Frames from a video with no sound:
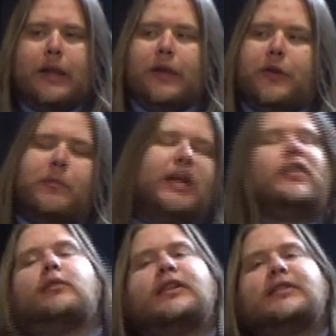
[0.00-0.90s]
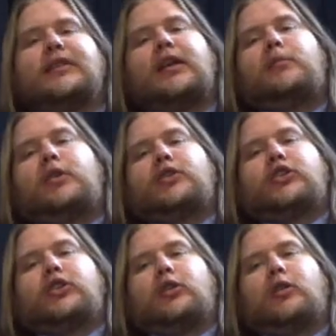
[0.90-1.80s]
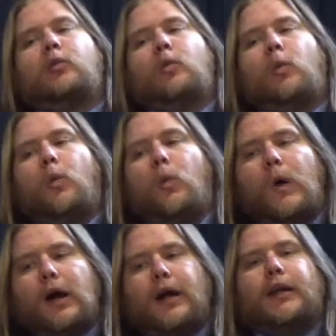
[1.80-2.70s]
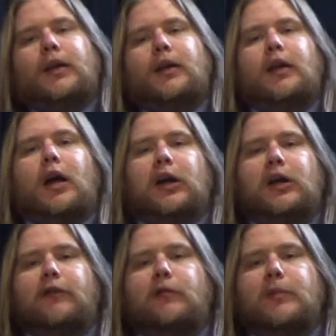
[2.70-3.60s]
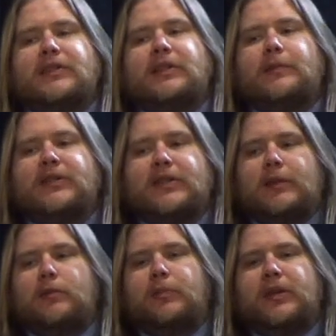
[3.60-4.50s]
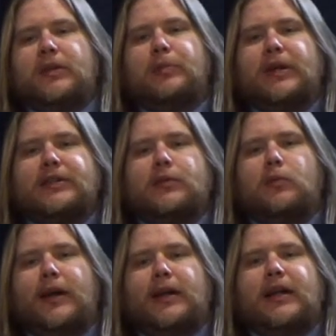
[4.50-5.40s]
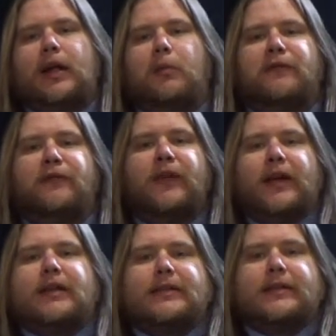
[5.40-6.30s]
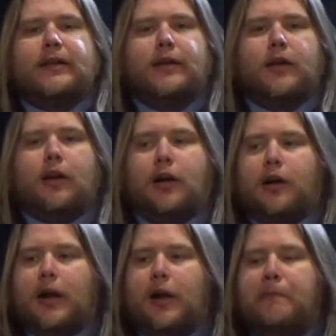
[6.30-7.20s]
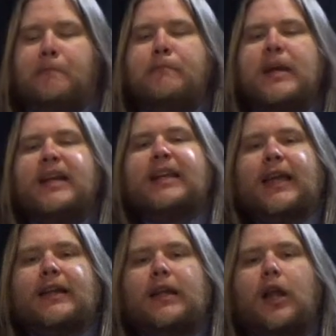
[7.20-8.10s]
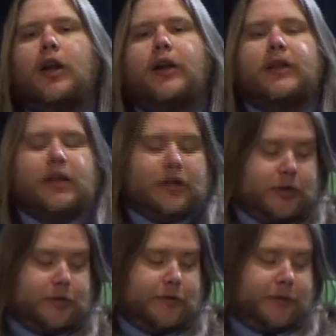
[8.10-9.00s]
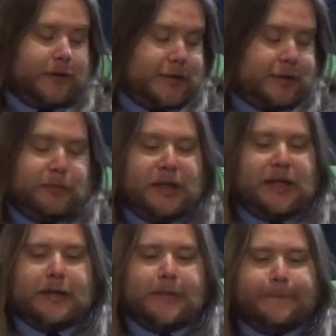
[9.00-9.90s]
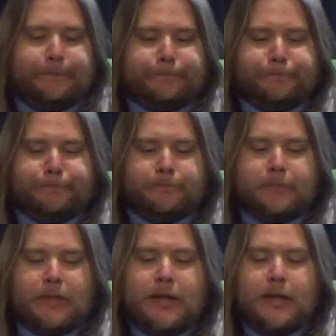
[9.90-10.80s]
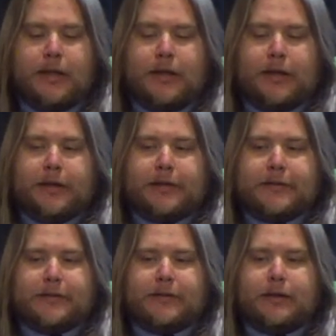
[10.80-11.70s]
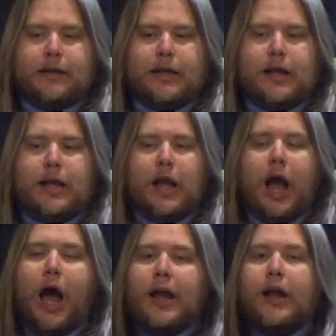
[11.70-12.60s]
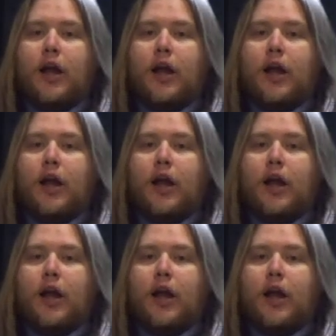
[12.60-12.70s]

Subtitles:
Now, the main reason I'm unsure why a government subsidy would be the best way to help fix or help mitigate a lot of the issues facing media is I